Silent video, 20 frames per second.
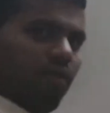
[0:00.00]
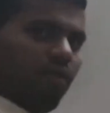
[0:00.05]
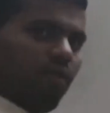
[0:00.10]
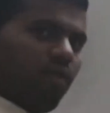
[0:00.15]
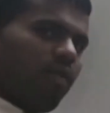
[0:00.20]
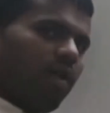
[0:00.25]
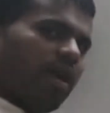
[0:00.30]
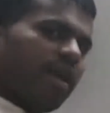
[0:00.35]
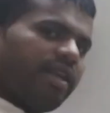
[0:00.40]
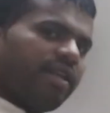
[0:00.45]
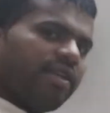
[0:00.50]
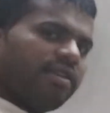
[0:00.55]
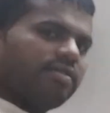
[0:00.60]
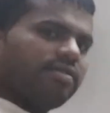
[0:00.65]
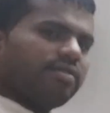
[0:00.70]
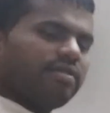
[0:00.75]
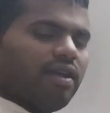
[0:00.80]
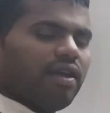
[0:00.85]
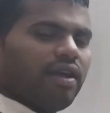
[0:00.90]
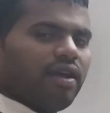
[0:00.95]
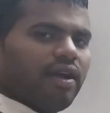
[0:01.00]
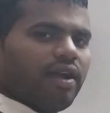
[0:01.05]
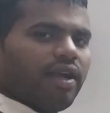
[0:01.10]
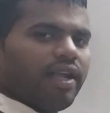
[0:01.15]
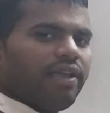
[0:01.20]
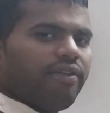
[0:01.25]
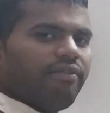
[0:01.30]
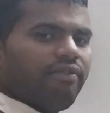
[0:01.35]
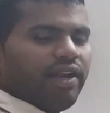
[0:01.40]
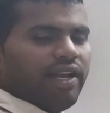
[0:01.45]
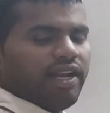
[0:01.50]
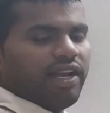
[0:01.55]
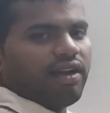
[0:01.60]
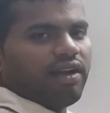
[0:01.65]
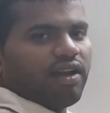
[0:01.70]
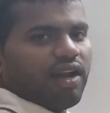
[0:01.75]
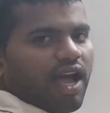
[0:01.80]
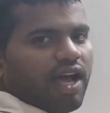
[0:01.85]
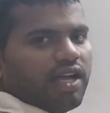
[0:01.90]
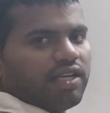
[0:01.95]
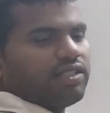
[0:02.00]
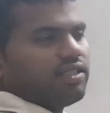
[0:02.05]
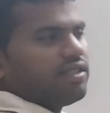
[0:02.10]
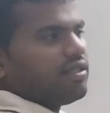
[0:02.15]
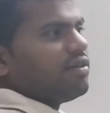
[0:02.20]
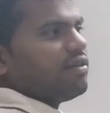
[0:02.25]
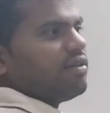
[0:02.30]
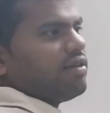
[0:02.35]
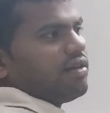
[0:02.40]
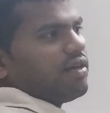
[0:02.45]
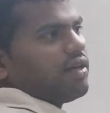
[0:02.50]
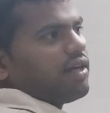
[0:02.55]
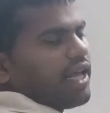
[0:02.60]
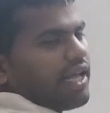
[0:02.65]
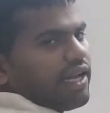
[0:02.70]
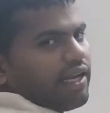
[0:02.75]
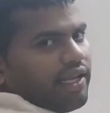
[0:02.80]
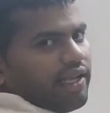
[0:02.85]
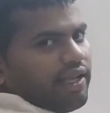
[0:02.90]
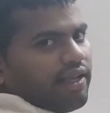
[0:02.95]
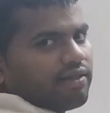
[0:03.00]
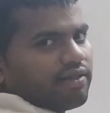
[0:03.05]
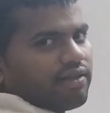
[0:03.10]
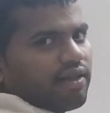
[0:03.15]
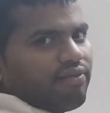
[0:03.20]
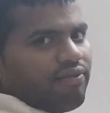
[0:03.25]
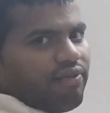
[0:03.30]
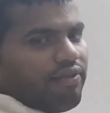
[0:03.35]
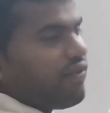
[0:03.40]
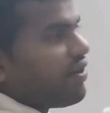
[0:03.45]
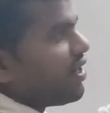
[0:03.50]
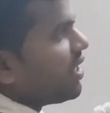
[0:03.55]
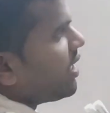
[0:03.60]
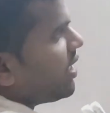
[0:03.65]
What is given in last 10 years or 15